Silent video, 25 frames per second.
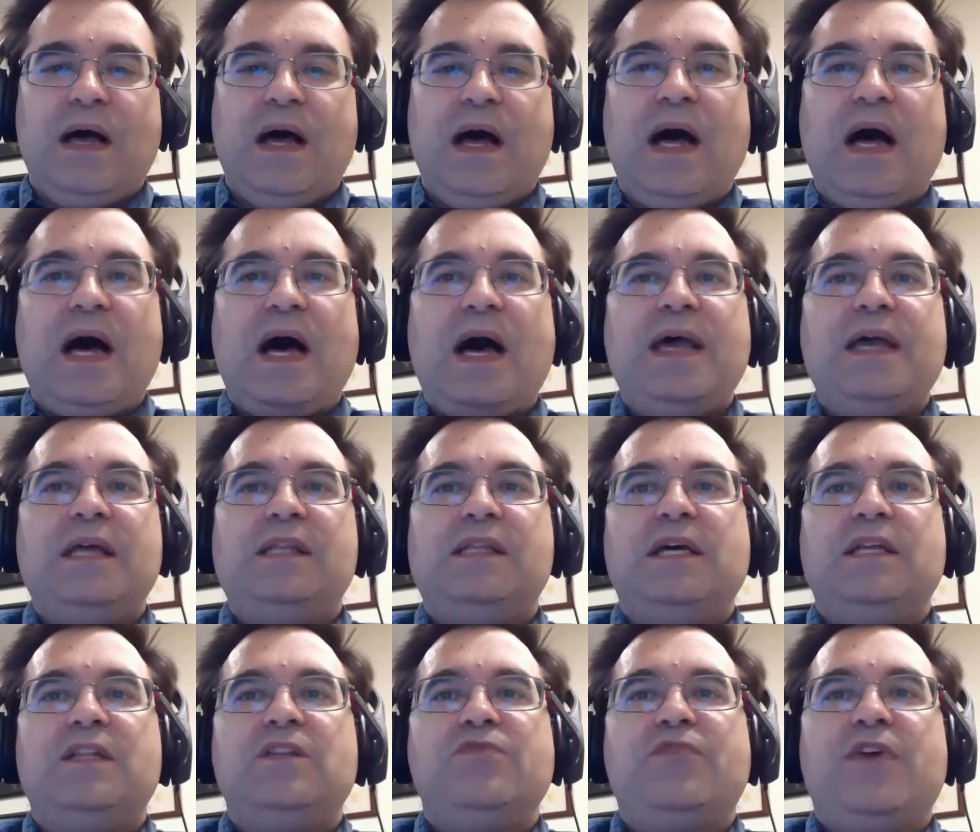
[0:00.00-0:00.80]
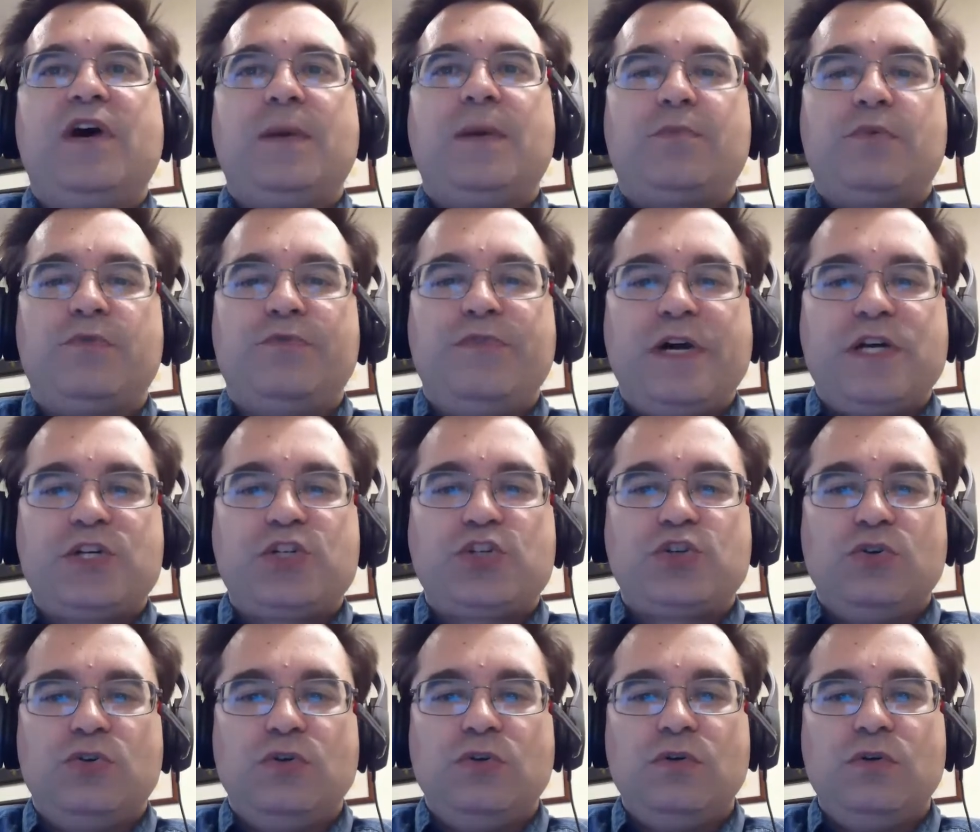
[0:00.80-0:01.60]
I identify a
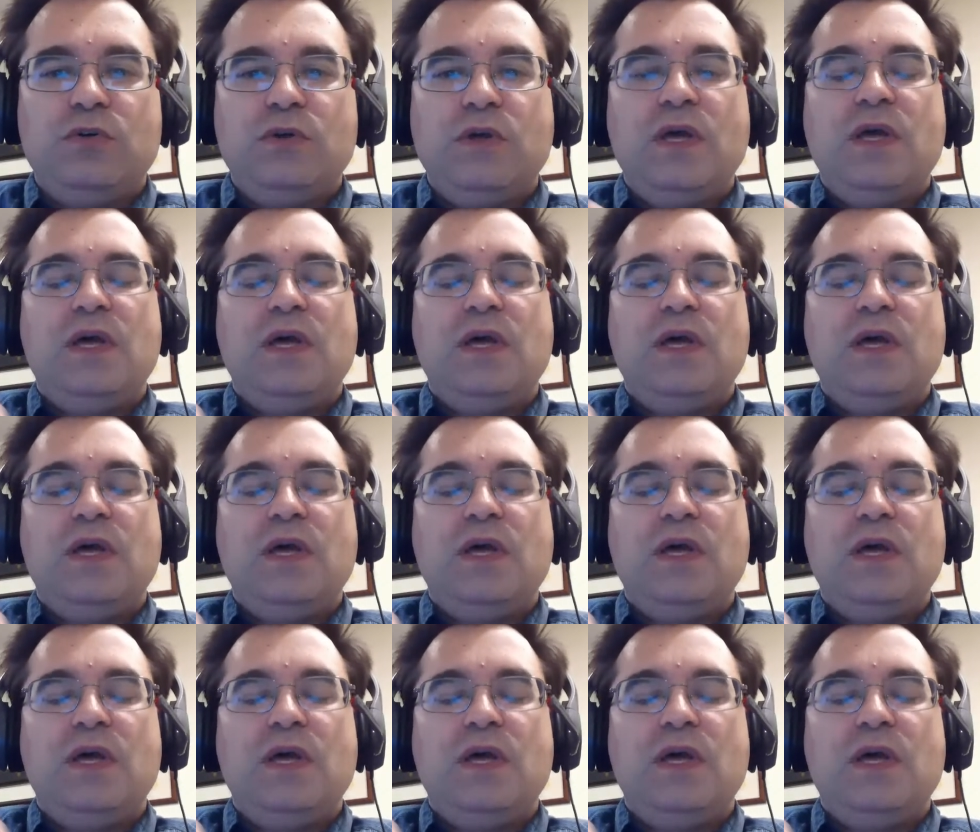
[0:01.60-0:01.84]
professional,